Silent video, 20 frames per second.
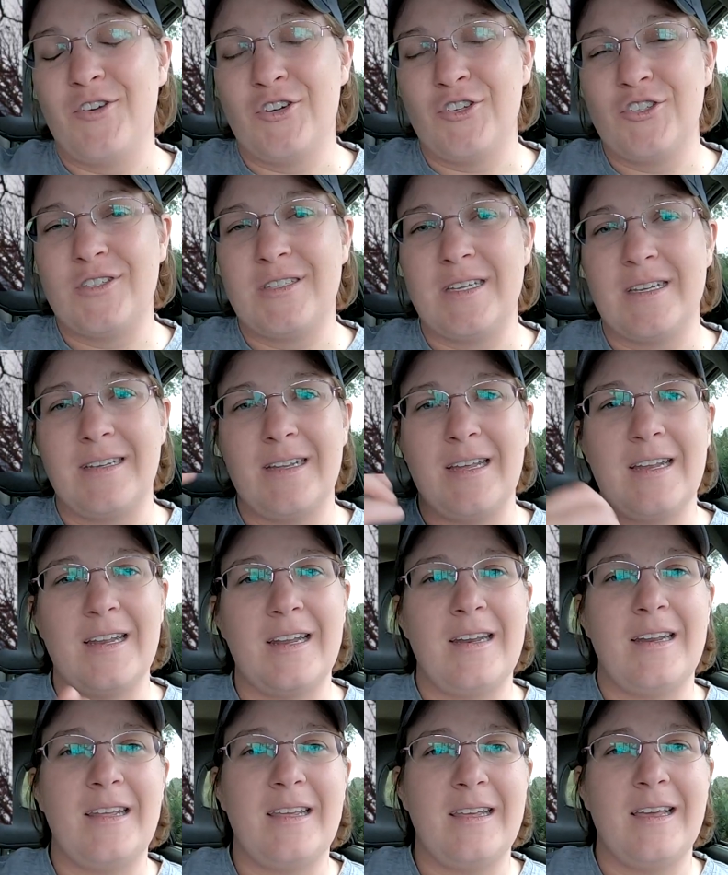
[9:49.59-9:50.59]
if you're interested in
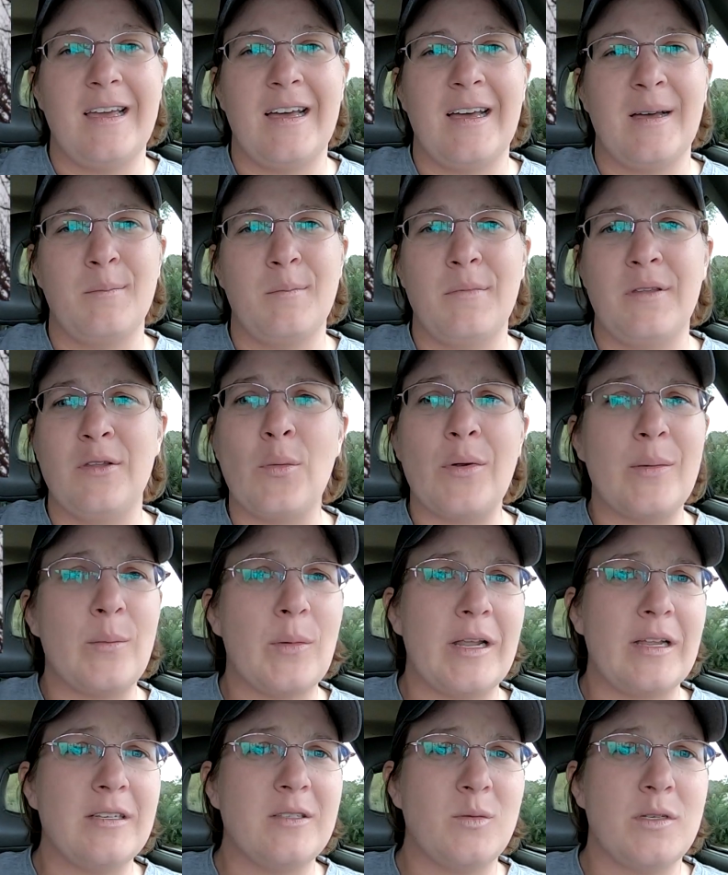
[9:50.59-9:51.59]
any knowing
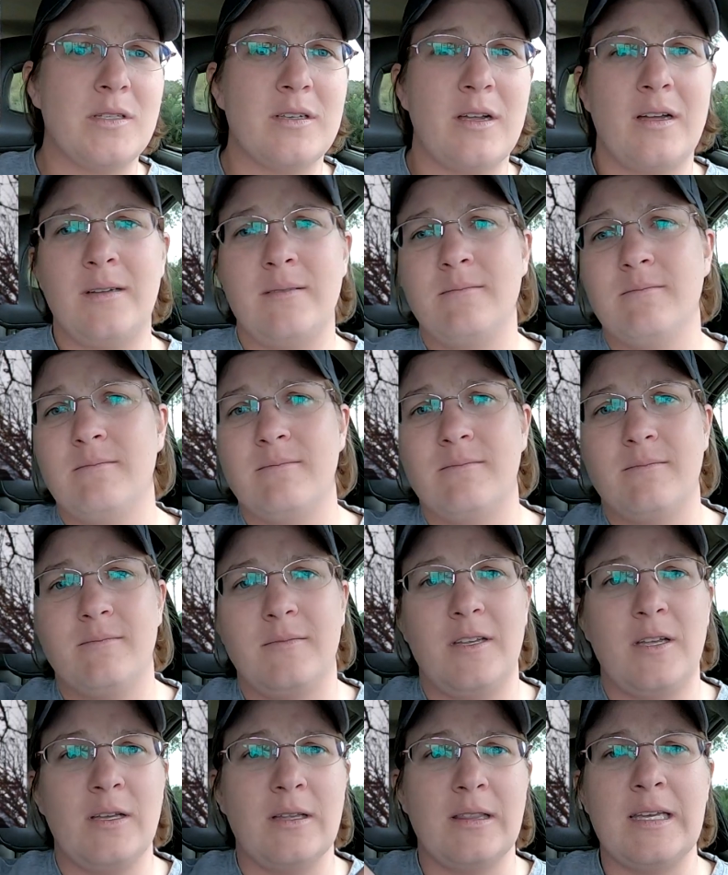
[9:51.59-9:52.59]
what else we saw,
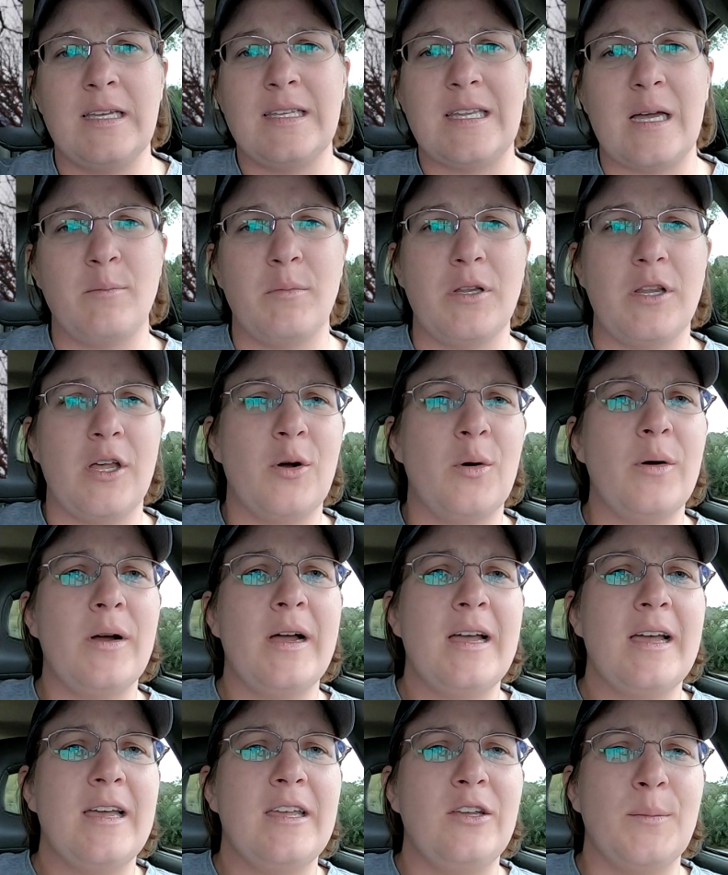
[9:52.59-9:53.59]
a link down below,
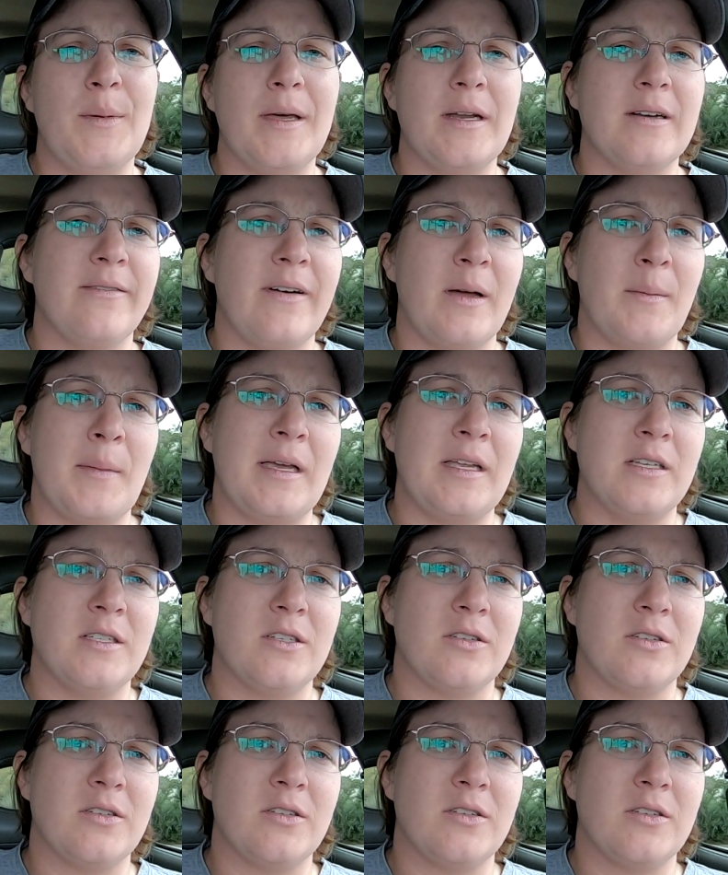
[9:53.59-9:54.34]
you'll be able to find my